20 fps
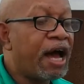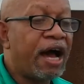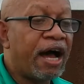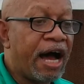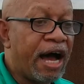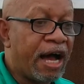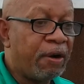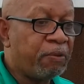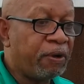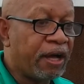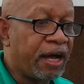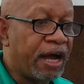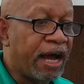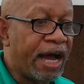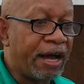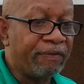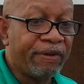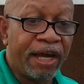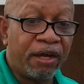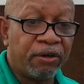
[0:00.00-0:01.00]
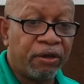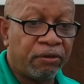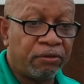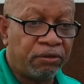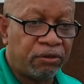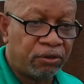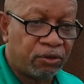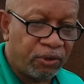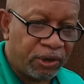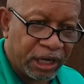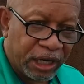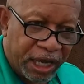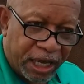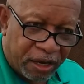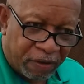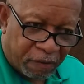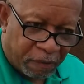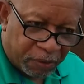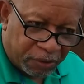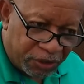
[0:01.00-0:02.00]
I'm now just going to kind
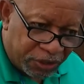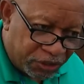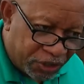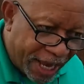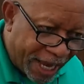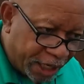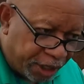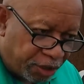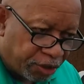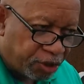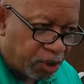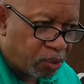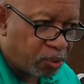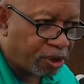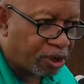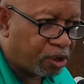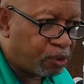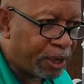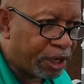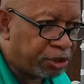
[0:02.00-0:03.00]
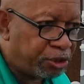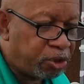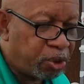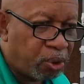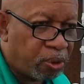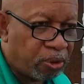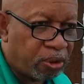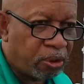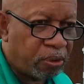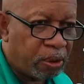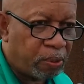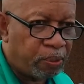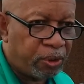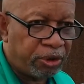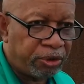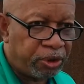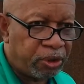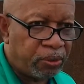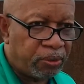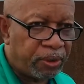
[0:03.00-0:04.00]
of take you through a quick tour of what
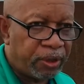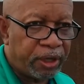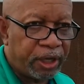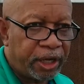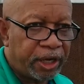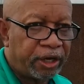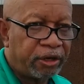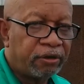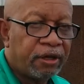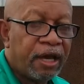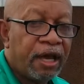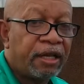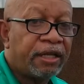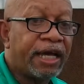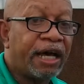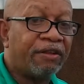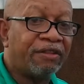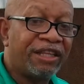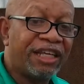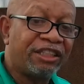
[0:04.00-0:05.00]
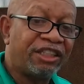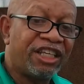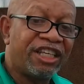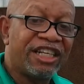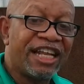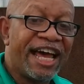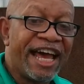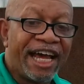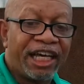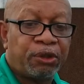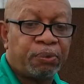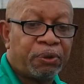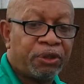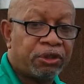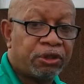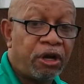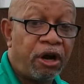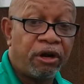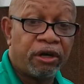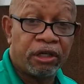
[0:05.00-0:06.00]
we're doing here. Now, this class was
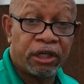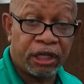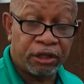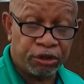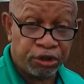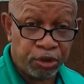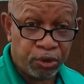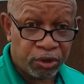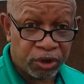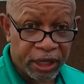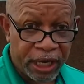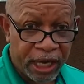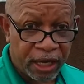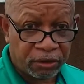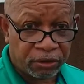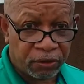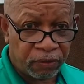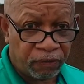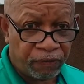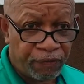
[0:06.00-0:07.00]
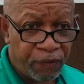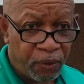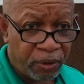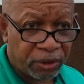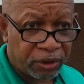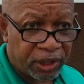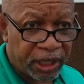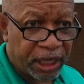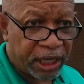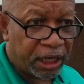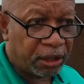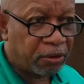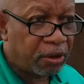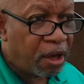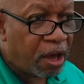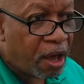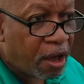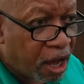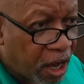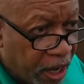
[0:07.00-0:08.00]
started in
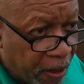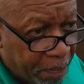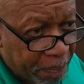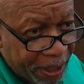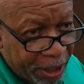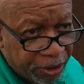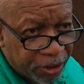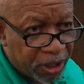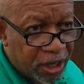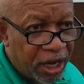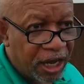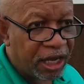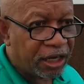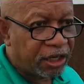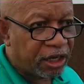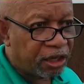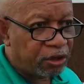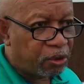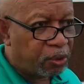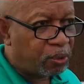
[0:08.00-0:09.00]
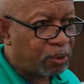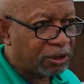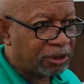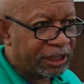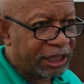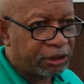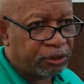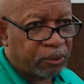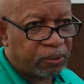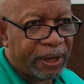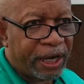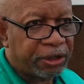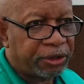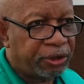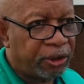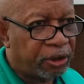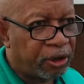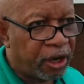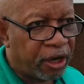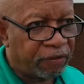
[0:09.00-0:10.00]
2014. Peter Condon, who is the
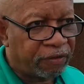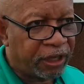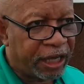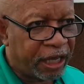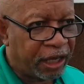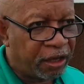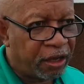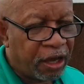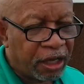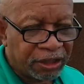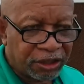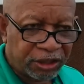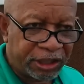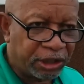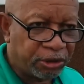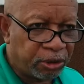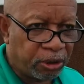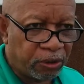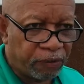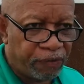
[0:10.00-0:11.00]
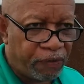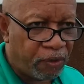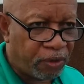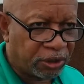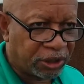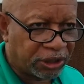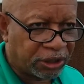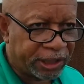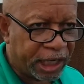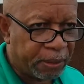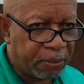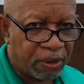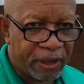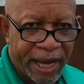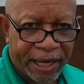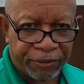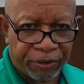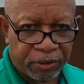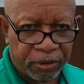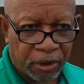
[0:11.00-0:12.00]
director of the Center for Sustainable
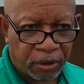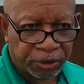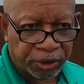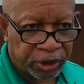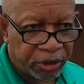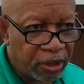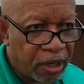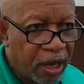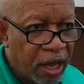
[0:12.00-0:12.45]
Agriculture,